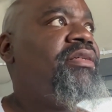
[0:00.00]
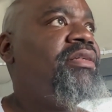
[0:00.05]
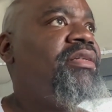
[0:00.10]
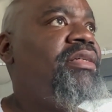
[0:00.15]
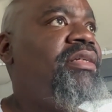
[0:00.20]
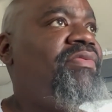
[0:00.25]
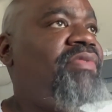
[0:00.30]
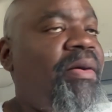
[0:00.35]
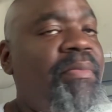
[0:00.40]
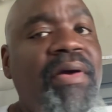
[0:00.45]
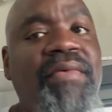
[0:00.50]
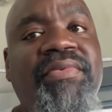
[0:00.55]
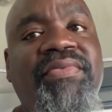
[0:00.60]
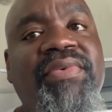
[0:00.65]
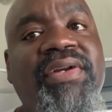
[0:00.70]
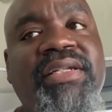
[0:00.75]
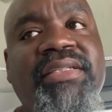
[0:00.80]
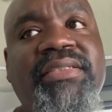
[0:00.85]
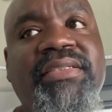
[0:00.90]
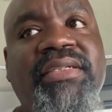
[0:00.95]
if I'm ever
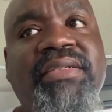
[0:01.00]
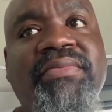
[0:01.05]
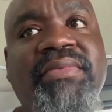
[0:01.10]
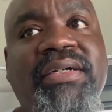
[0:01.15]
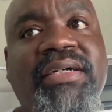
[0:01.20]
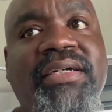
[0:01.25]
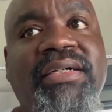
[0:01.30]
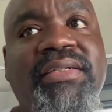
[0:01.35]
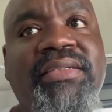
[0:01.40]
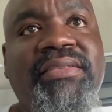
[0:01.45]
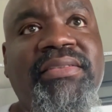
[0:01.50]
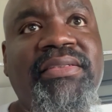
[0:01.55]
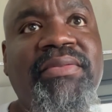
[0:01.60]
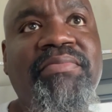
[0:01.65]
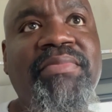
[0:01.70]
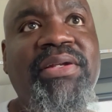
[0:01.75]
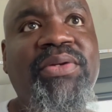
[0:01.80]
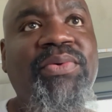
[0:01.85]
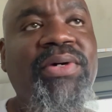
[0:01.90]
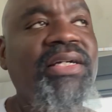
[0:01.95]
running to the
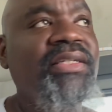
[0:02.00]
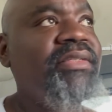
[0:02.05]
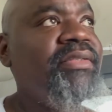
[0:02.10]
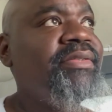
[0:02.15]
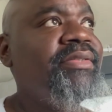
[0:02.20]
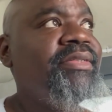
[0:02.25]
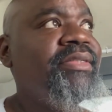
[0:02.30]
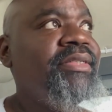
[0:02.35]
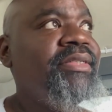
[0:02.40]
Midwest,